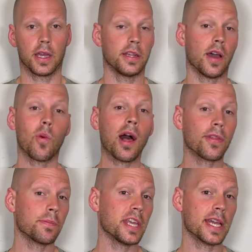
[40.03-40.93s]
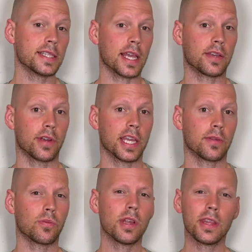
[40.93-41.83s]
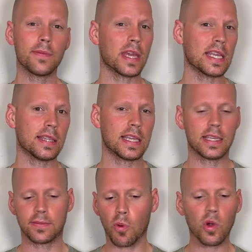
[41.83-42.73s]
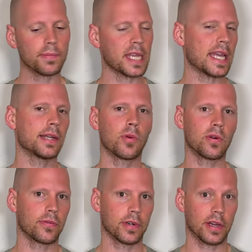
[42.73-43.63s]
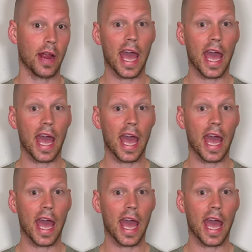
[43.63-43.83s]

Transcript: Now, while the PSA Krink really made these more obtainable for your